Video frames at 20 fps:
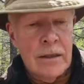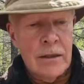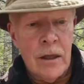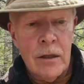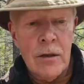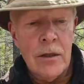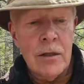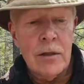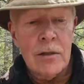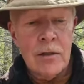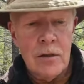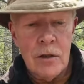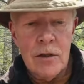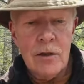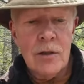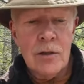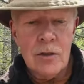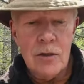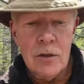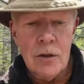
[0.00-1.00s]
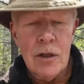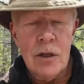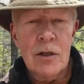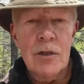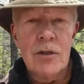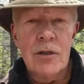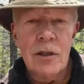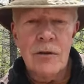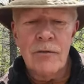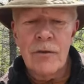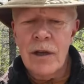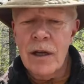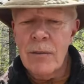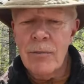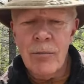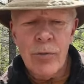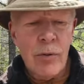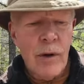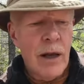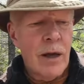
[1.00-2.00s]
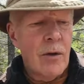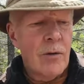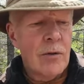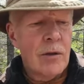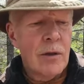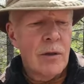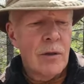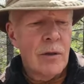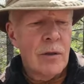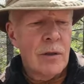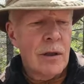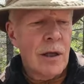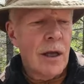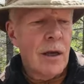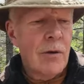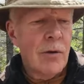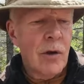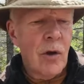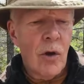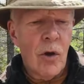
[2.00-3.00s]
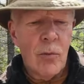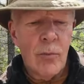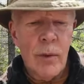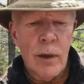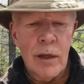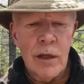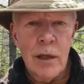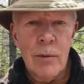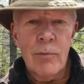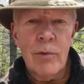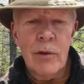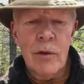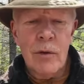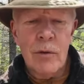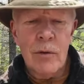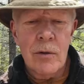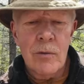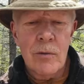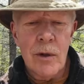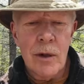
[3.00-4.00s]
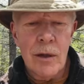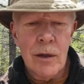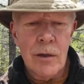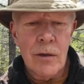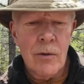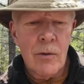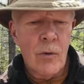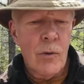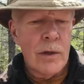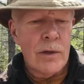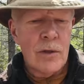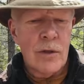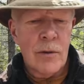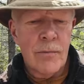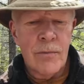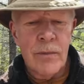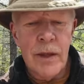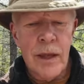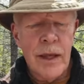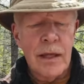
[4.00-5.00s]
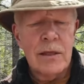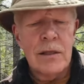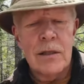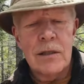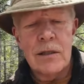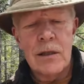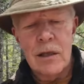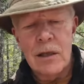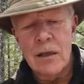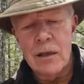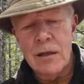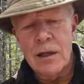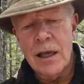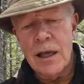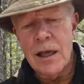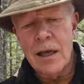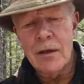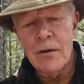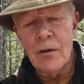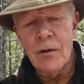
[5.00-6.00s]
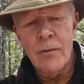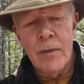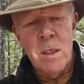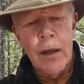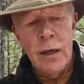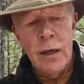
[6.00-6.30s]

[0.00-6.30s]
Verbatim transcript: Not this. This is the sheath that I'm proud to carry on my hip without uh, question, as is the, the handle.